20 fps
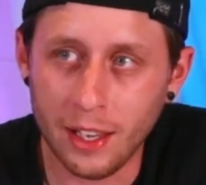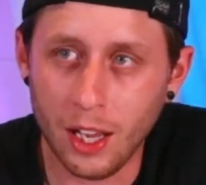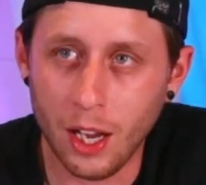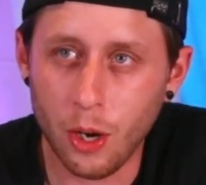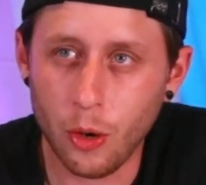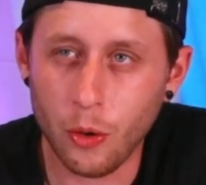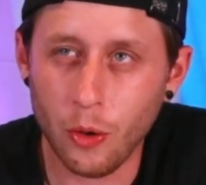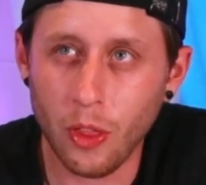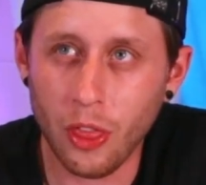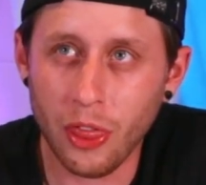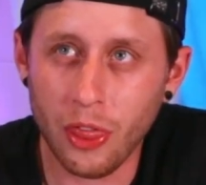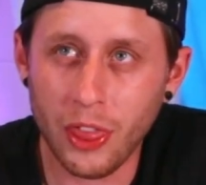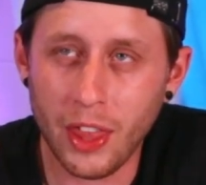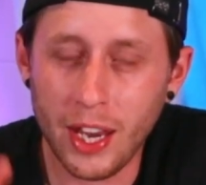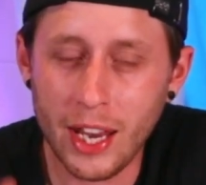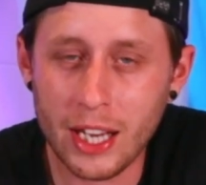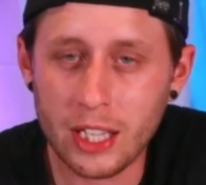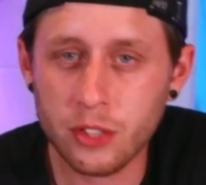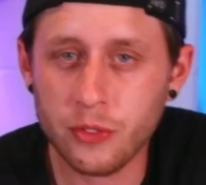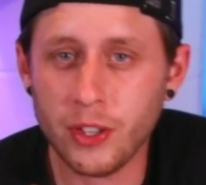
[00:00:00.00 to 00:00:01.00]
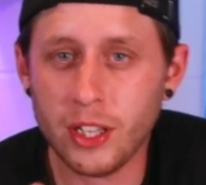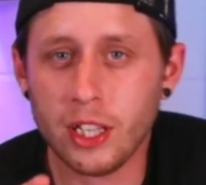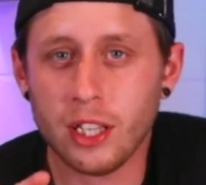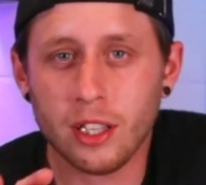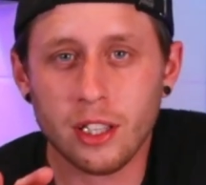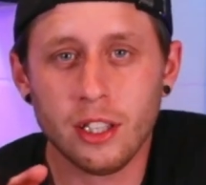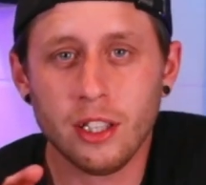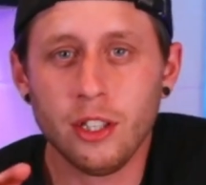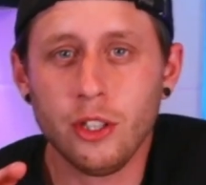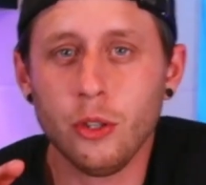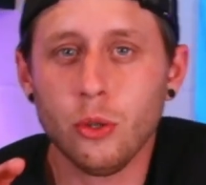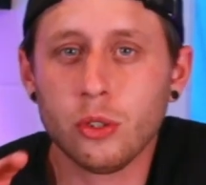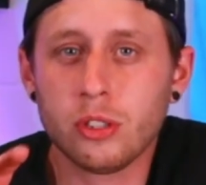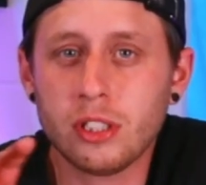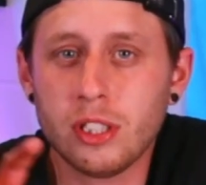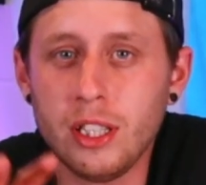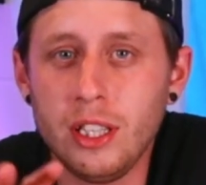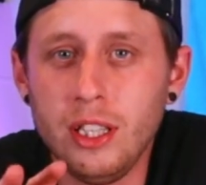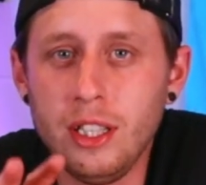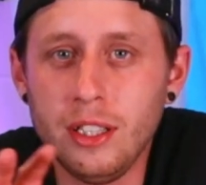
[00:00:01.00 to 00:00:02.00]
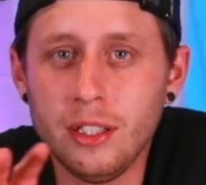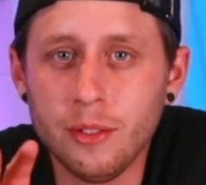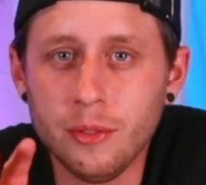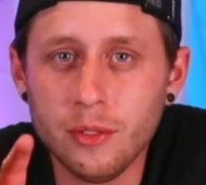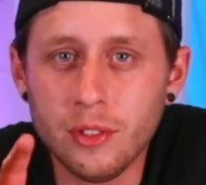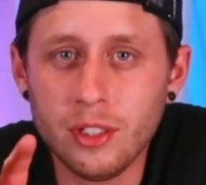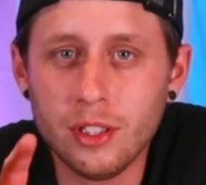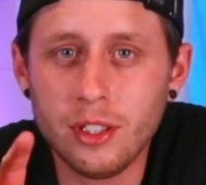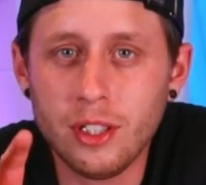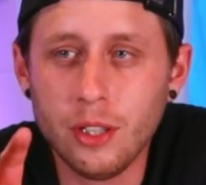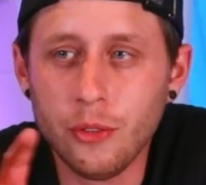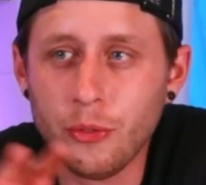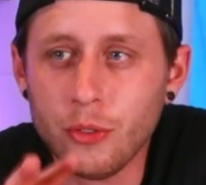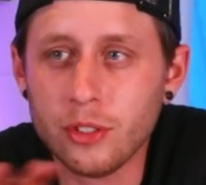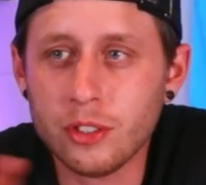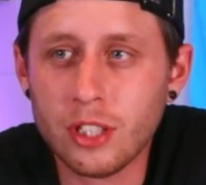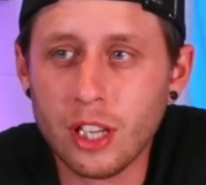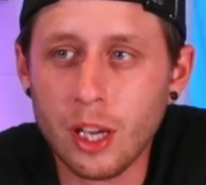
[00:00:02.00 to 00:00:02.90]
Now, the next thing you'll see different